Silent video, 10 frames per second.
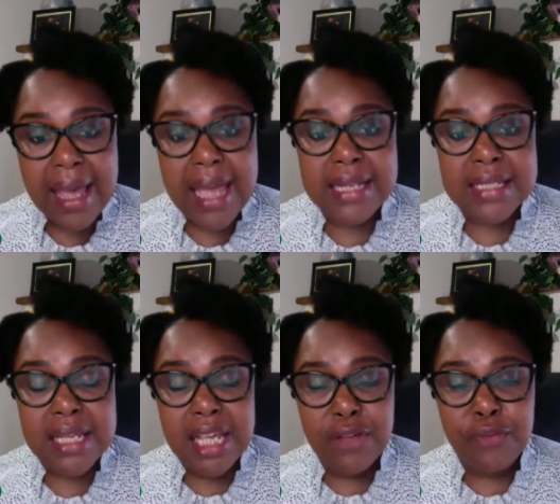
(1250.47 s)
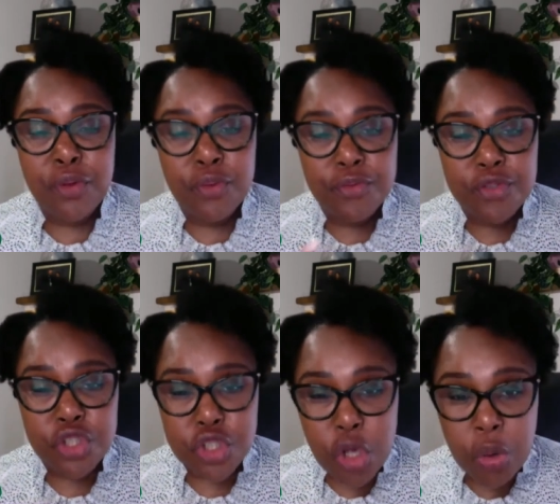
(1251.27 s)
And if you've
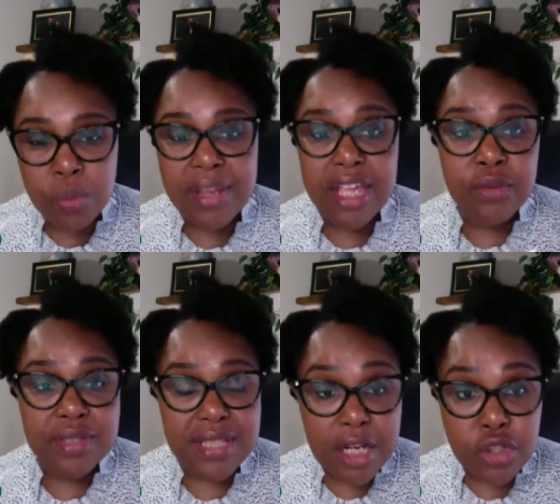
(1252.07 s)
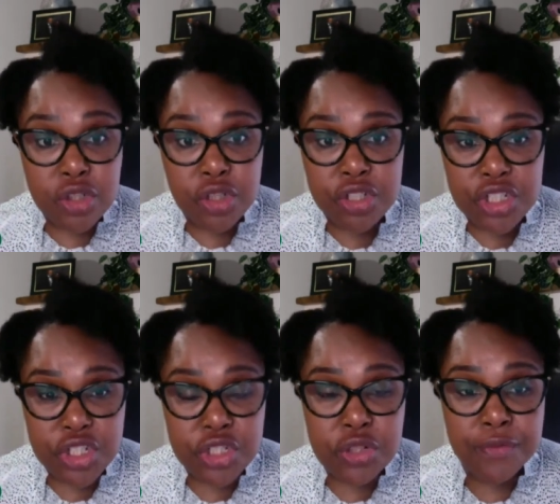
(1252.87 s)
shown that you've stuck to the
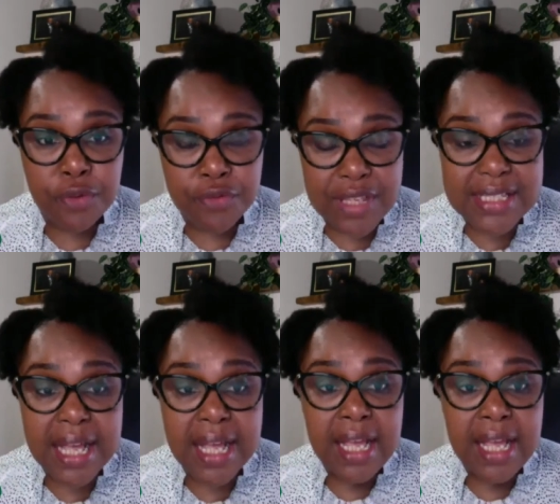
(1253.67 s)
conditions of your visa,